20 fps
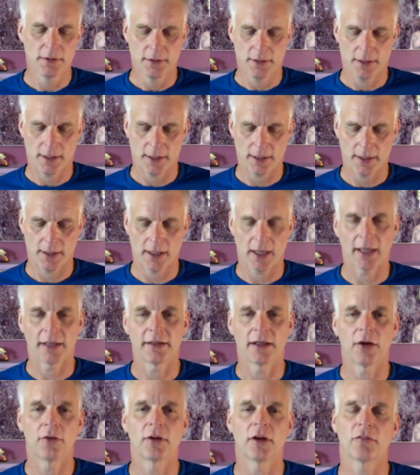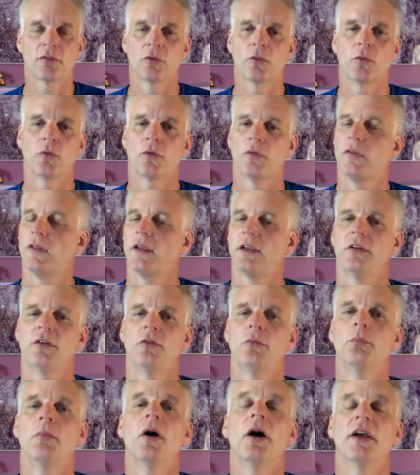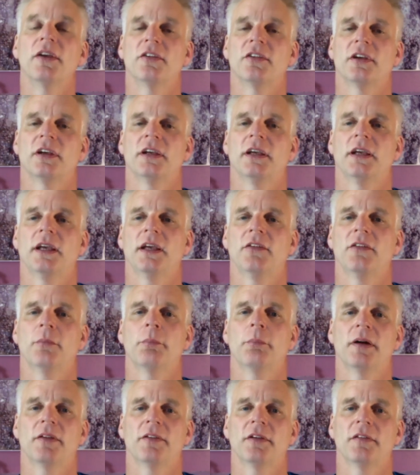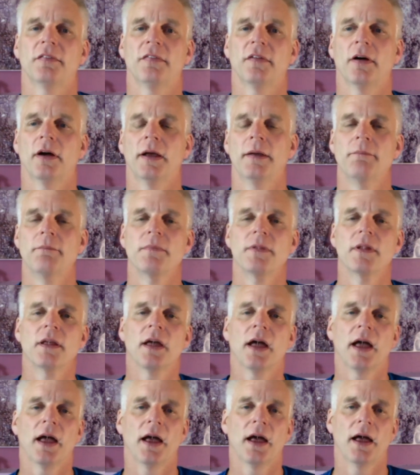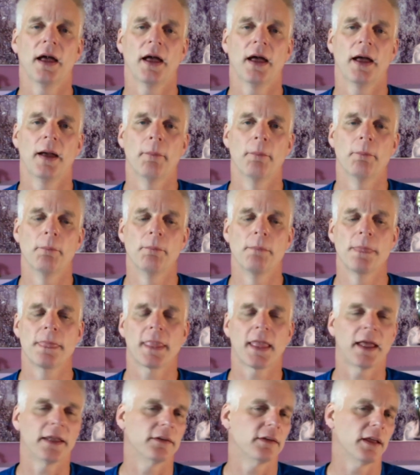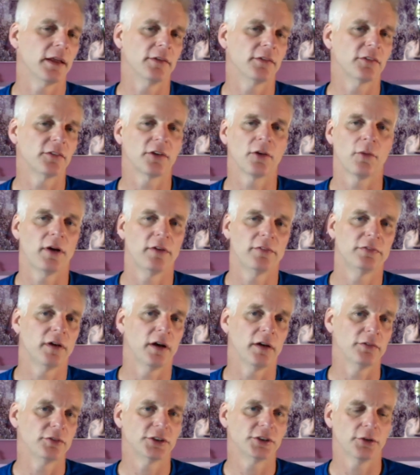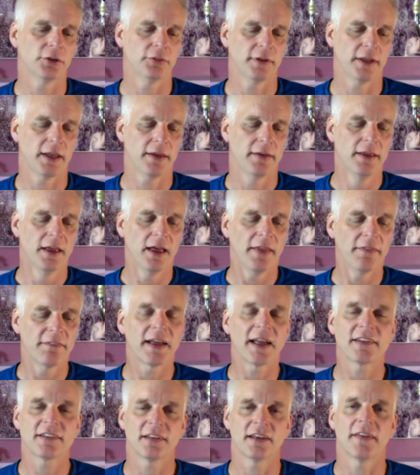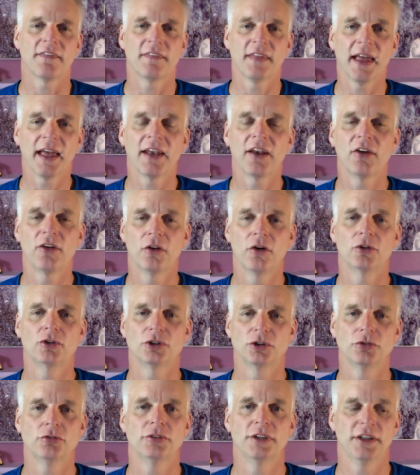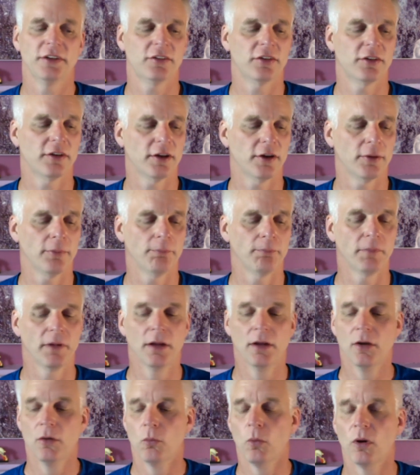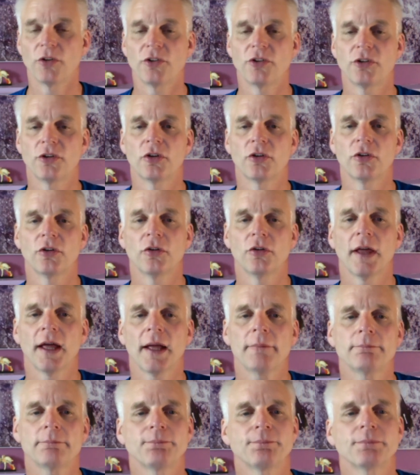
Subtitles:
and the only other thing you might see is a butterfly, and so I've shown that, and that's it. They're the knots you need to know. Once you can do that,